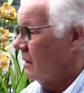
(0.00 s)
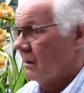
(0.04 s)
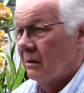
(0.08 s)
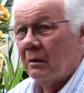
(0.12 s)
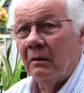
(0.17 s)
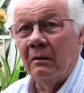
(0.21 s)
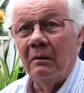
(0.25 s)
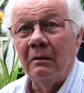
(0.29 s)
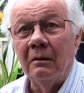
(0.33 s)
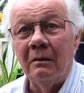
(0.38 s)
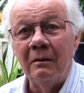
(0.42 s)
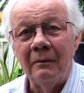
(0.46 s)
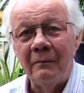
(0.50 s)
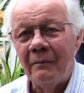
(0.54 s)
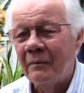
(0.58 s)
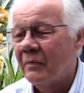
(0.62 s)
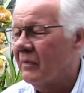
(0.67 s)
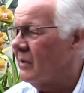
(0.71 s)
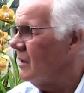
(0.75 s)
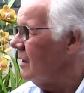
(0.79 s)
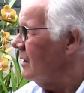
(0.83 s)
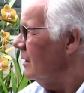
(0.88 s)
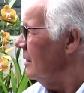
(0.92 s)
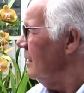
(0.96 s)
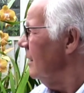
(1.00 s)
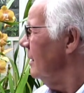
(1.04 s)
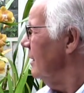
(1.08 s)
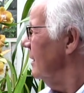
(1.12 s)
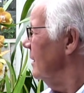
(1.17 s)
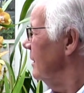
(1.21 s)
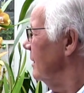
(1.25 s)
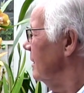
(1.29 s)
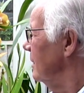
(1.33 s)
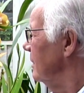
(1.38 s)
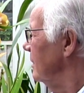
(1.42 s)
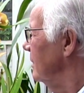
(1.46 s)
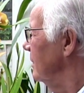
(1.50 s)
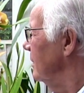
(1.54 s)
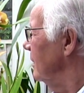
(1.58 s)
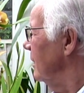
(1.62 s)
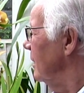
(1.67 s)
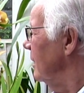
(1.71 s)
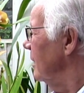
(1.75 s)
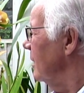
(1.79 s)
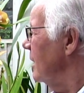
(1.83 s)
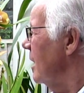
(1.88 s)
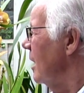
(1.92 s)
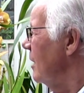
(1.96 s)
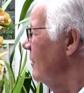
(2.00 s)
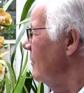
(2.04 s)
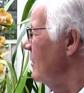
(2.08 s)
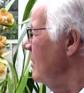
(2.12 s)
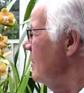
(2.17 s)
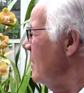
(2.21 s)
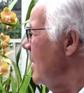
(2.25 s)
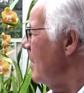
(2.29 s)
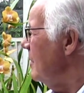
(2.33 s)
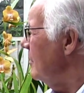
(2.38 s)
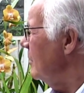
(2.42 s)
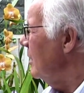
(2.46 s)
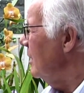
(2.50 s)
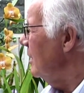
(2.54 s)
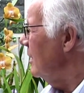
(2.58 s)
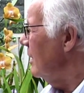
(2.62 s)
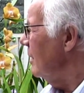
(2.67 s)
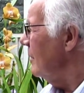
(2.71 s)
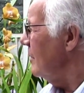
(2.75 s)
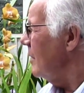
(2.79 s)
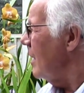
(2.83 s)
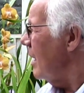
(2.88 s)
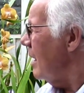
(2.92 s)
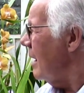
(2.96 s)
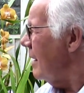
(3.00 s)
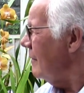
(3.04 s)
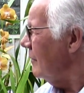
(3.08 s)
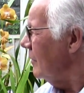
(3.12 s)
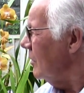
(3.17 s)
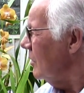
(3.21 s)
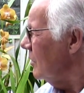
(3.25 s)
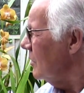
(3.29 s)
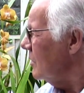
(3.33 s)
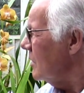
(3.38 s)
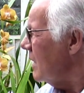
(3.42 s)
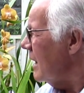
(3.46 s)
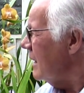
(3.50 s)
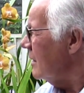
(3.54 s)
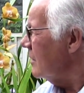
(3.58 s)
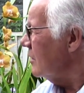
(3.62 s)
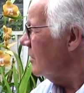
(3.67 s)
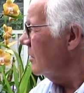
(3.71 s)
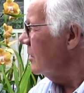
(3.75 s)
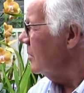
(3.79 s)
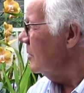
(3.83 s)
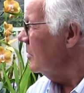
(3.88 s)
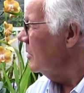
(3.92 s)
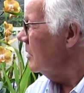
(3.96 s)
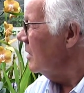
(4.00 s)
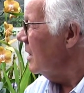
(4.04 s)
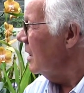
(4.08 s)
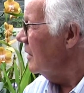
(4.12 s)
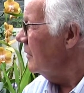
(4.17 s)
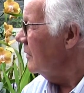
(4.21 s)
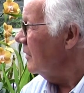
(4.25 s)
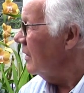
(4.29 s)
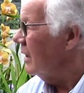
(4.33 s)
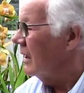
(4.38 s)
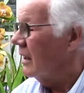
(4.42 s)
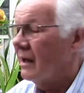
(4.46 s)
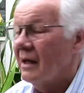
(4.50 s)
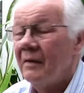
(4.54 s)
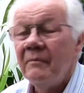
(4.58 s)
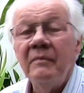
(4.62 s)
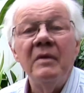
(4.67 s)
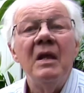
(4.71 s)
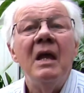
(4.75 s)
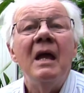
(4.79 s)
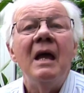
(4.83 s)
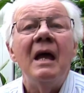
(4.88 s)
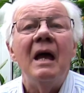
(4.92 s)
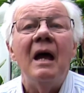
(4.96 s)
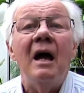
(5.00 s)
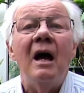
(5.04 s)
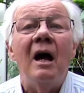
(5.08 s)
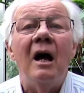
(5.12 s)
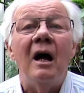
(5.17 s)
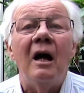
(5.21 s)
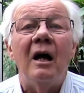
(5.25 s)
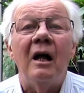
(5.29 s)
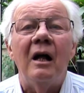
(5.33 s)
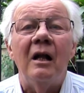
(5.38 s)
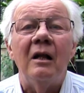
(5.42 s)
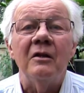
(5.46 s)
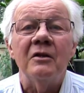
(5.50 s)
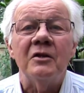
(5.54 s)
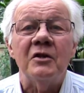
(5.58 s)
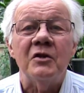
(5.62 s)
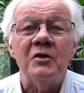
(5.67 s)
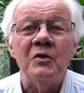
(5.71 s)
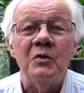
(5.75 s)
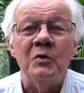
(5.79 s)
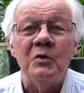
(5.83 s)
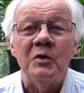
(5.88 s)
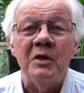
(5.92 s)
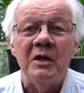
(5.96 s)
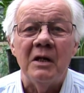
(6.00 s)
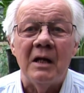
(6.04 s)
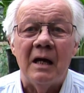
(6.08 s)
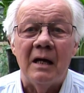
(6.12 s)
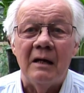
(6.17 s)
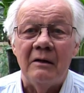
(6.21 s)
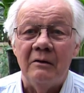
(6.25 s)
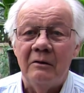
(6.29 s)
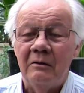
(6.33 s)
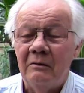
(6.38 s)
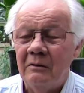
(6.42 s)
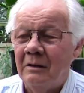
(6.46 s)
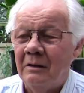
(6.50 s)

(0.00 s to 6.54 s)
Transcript: I can't remember, I haven't got tags on them, I don't think. I'll sort it out.